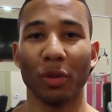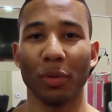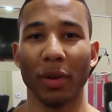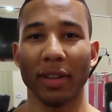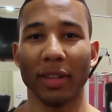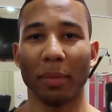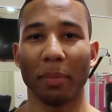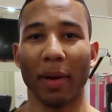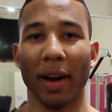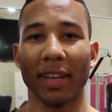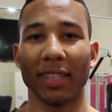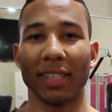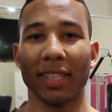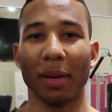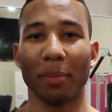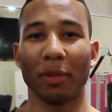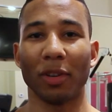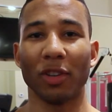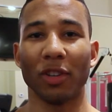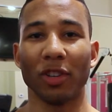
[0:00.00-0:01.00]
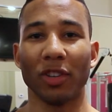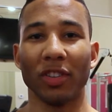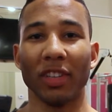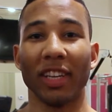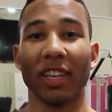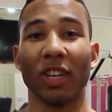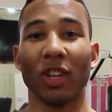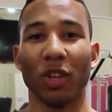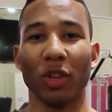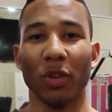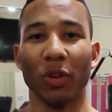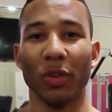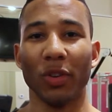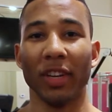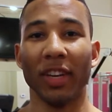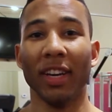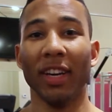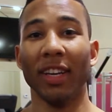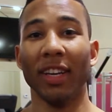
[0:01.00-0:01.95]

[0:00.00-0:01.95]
throughout the bicep curl include